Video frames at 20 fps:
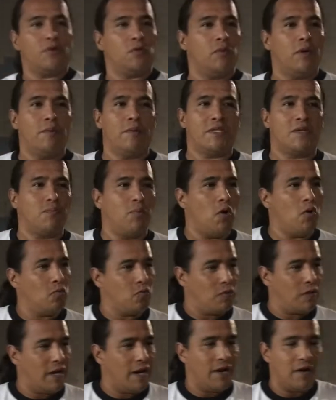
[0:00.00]
The women
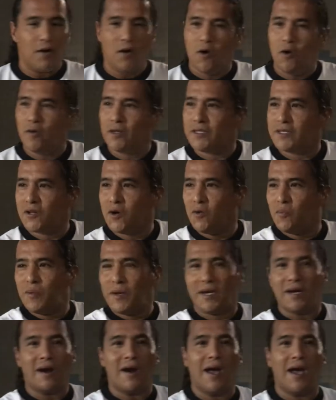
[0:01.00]
spoke. We got to go. Let's go
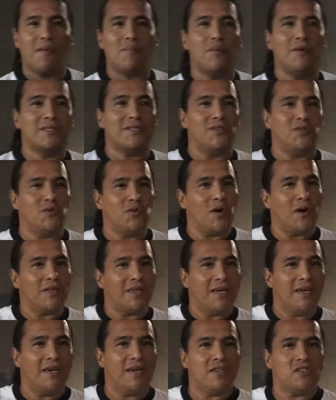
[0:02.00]
pick our apples and do our
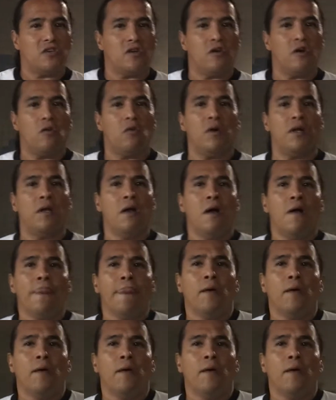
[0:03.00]
things, And